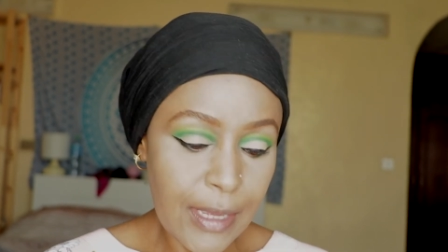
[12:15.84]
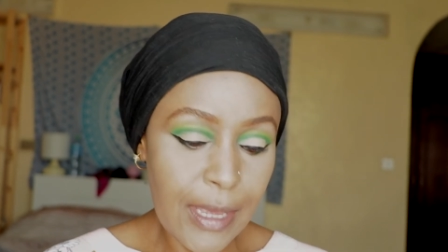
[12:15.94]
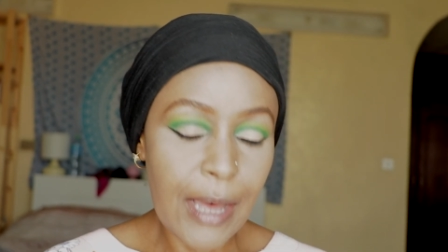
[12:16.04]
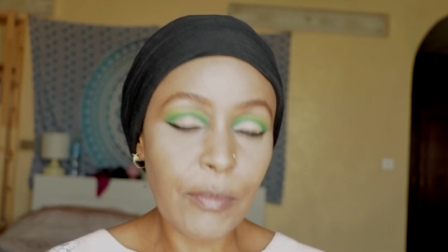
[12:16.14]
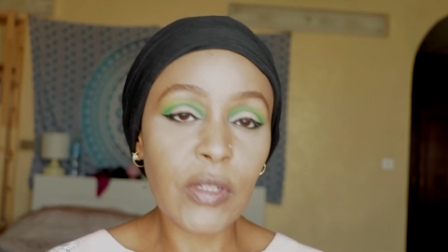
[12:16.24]

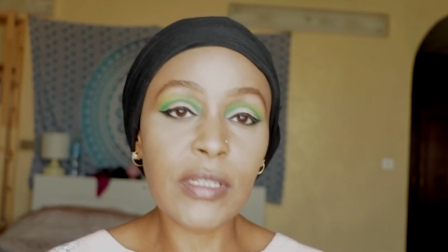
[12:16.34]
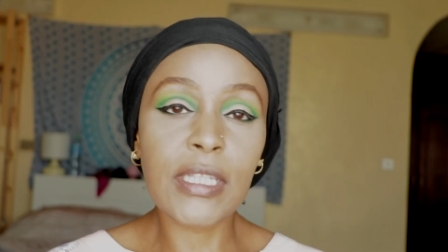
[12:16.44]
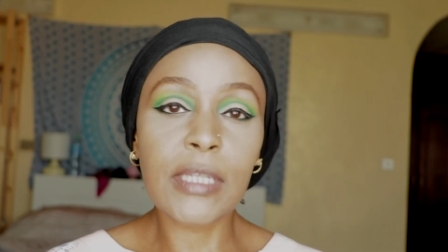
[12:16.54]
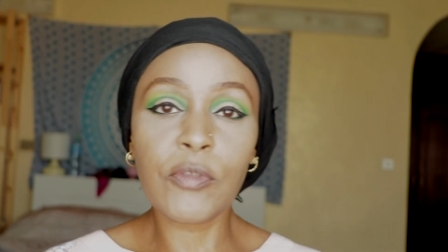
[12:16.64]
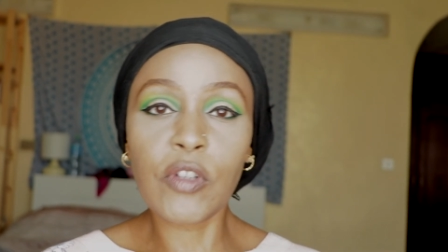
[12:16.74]
I'm gonna
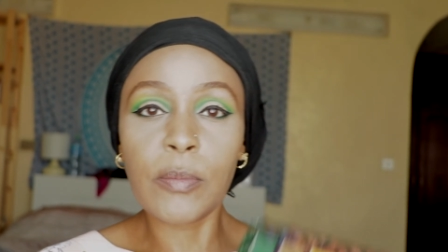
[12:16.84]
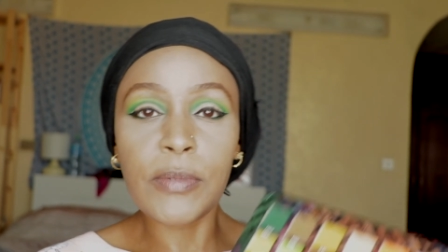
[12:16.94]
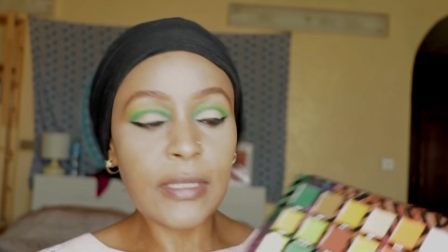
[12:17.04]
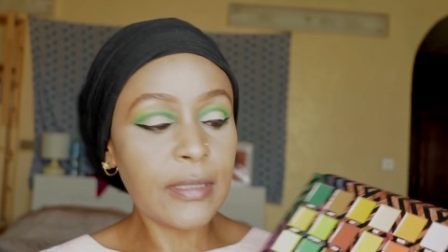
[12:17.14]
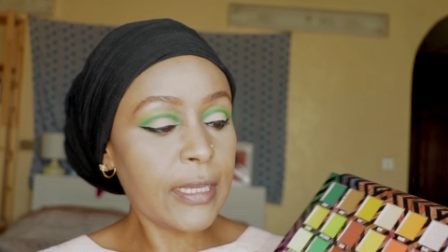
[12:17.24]
skip
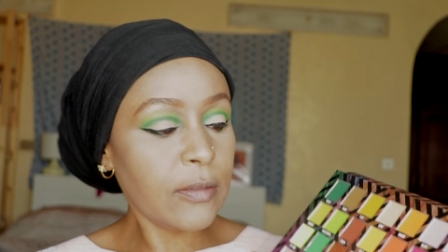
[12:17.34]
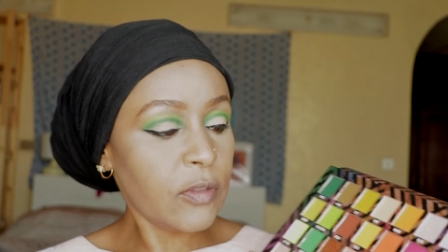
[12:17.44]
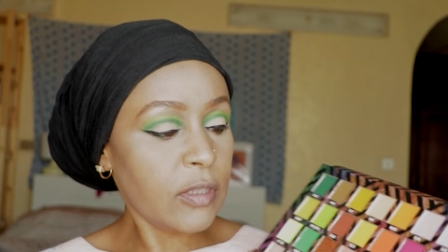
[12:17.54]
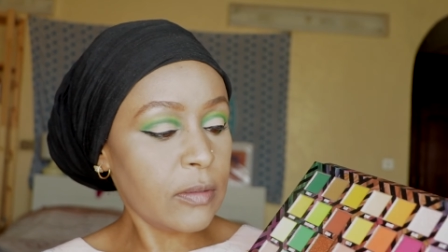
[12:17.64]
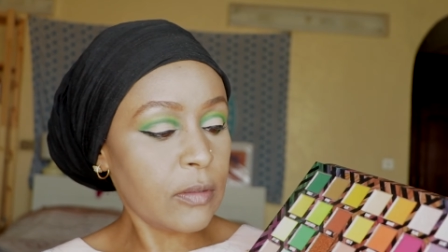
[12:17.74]
Tropics
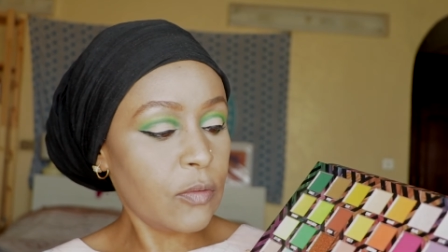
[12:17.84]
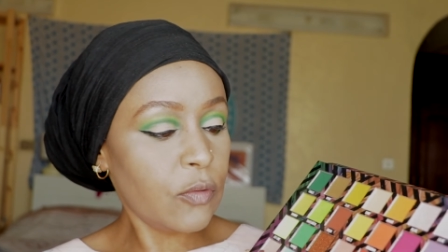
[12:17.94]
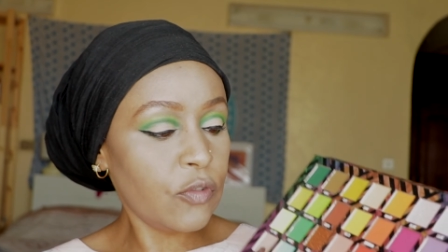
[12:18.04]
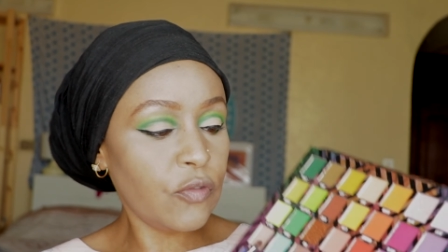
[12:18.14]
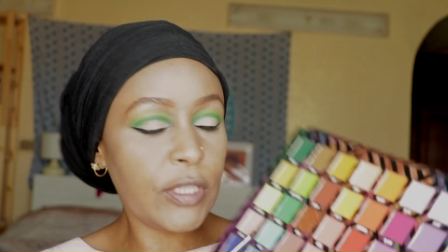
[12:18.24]
and
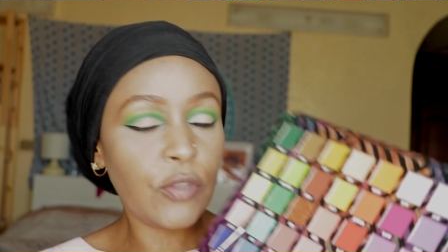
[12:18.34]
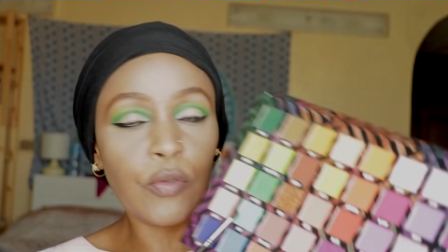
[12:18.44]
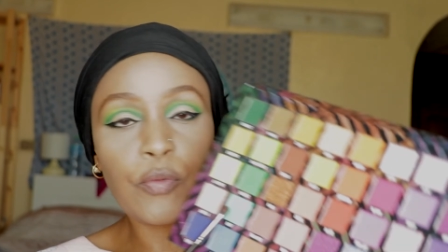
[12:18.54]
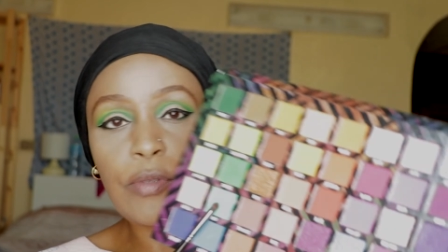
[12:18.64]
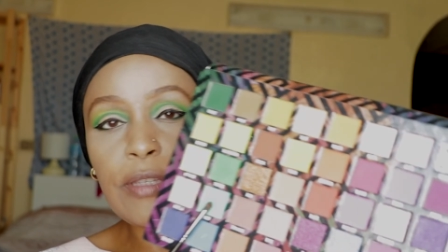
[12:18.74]
go straight
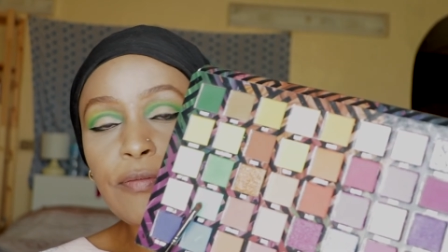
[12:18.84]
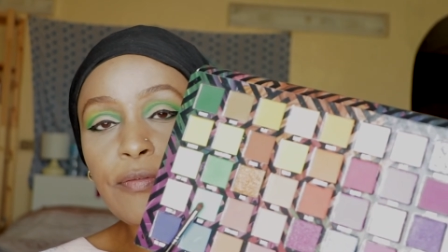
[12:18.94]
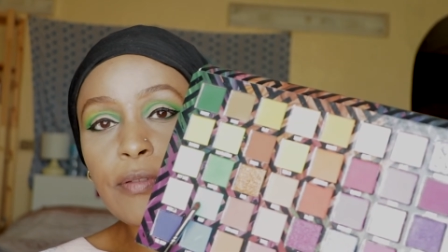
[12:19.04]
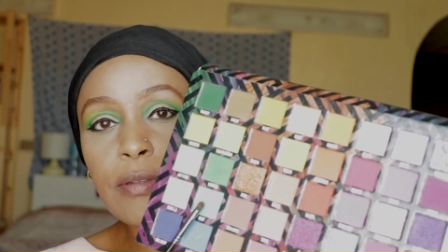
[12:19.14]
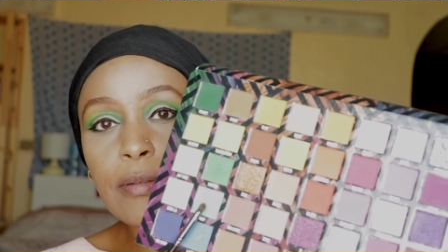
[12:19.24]
to
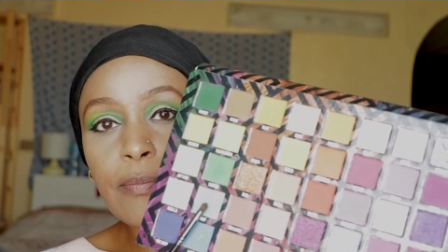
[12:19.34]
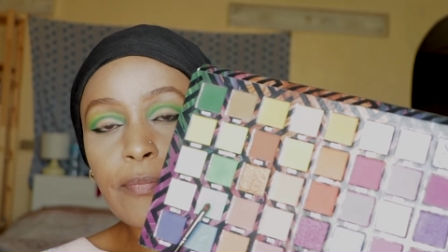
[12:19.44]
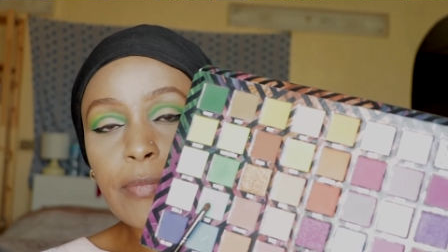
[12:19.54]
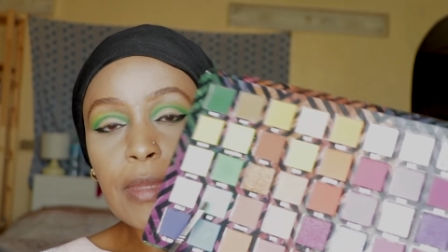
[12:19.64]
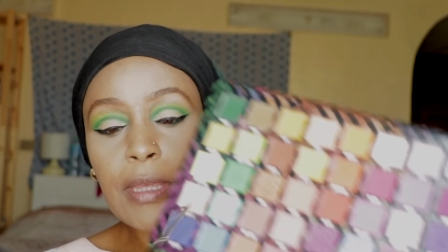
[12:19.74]
Reef.
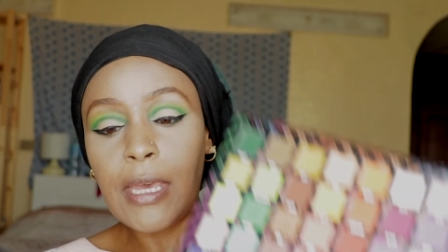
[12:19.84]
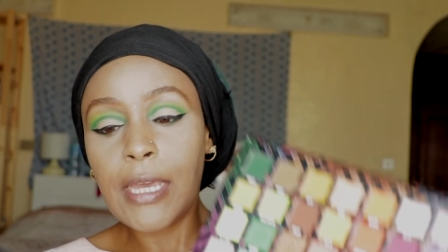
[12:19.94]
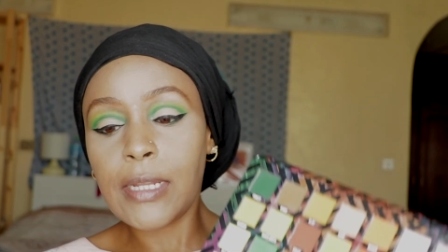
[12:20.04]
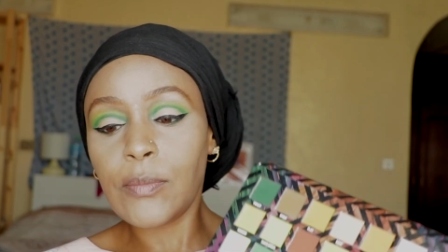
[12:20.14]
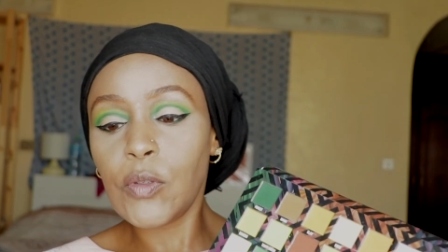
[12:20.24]

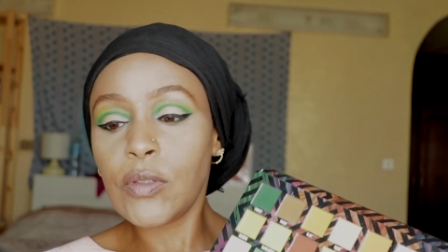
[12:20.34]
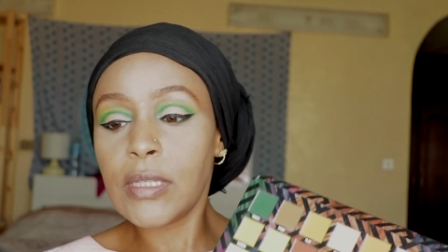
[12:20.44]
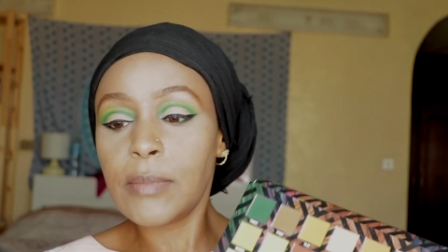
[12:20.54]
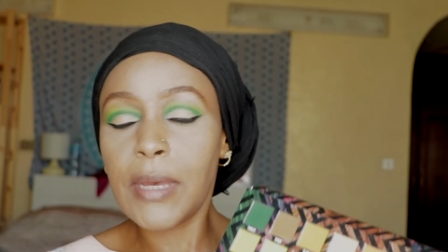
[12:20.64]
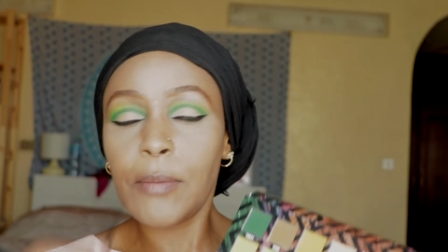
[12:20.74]
And I'm
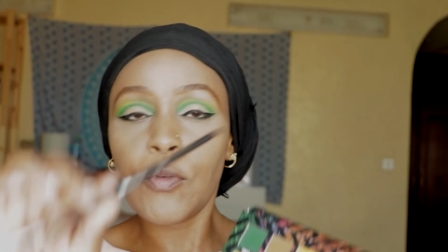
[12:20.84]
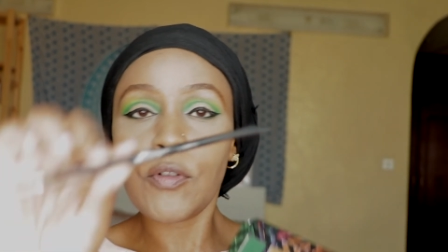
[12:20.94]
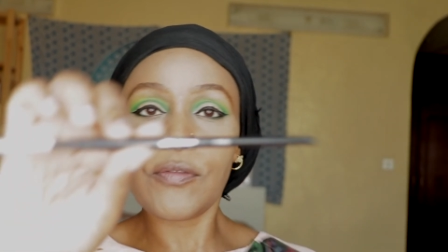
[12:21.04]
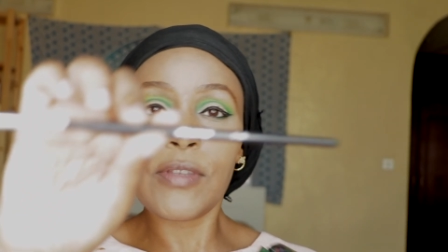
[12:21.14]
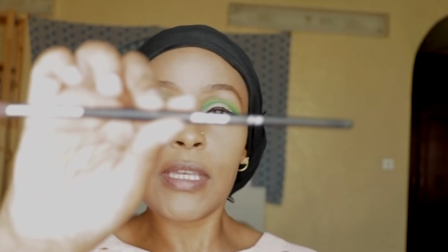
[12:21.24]
using my
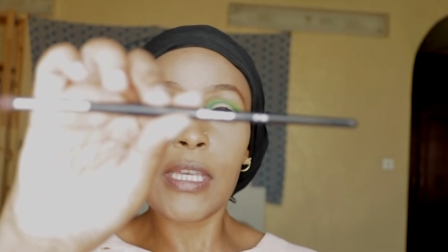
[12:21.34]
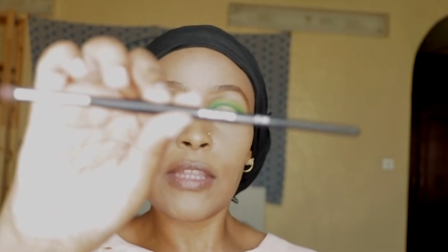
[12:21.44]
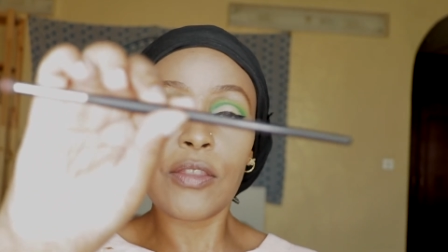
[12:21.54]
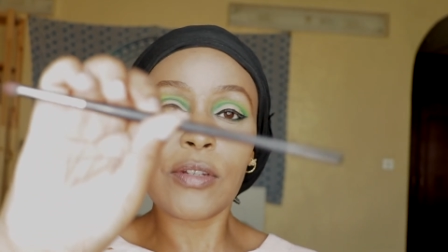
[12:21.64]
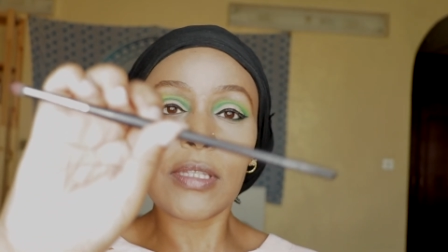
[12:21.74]
Morphe
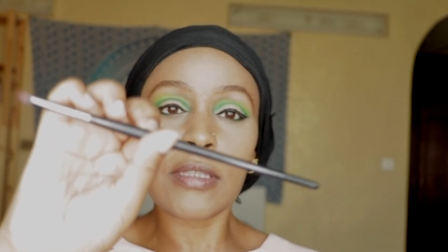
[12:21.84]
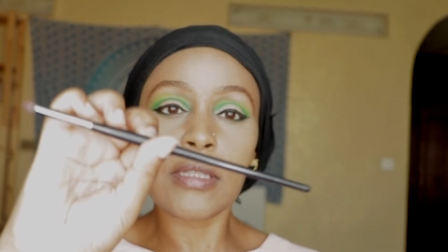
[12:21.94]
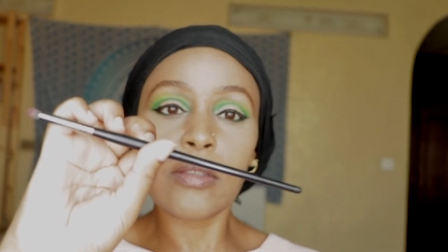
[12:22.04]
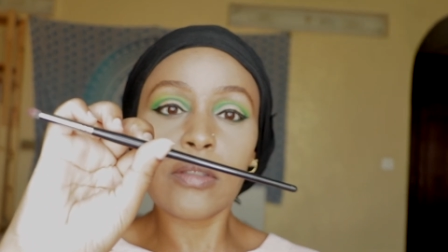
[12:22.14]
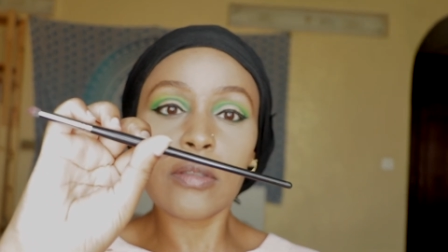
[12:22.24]

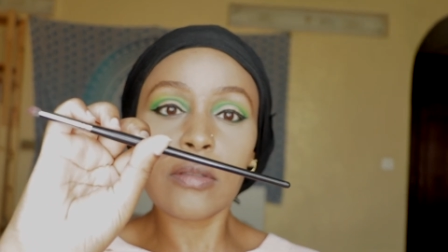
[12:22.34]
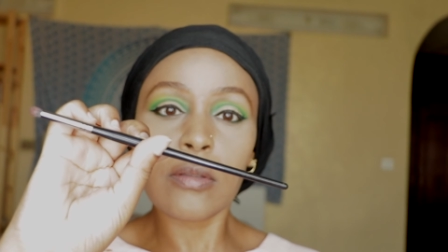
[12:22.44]
E36